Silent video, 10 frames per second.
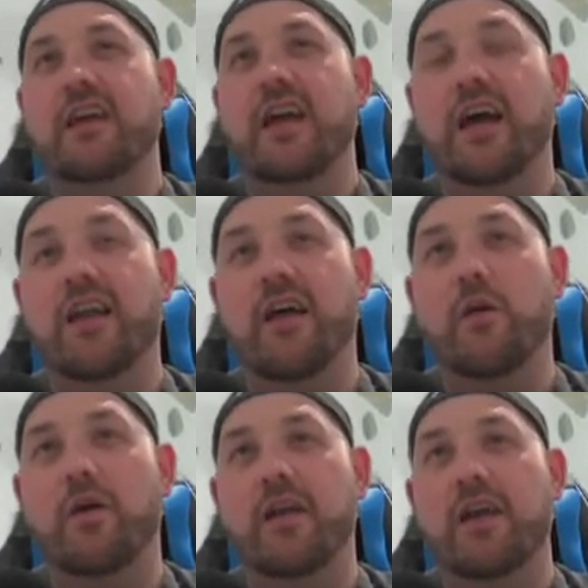Another
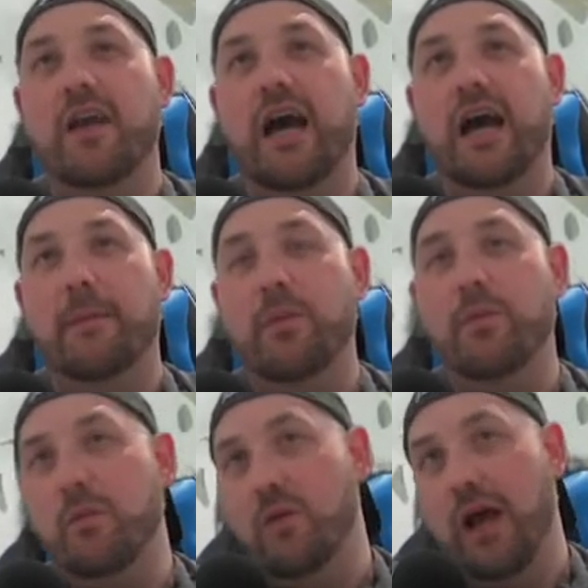one. Um, and
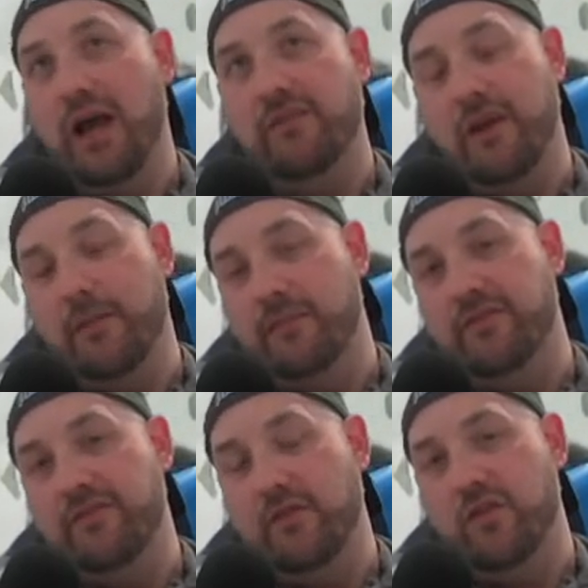we will have some
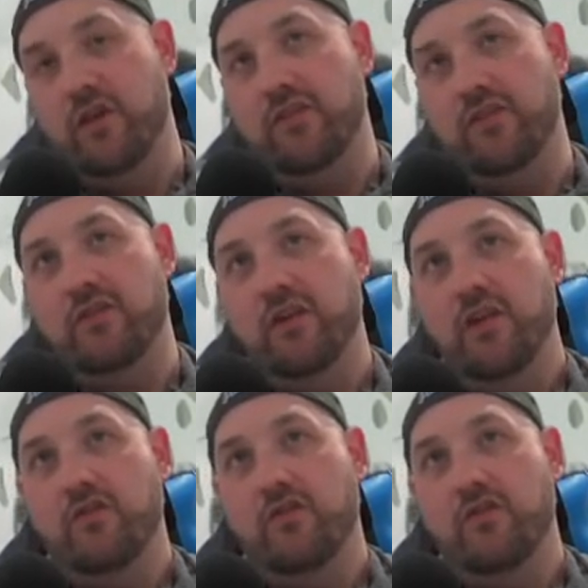leftover treasures.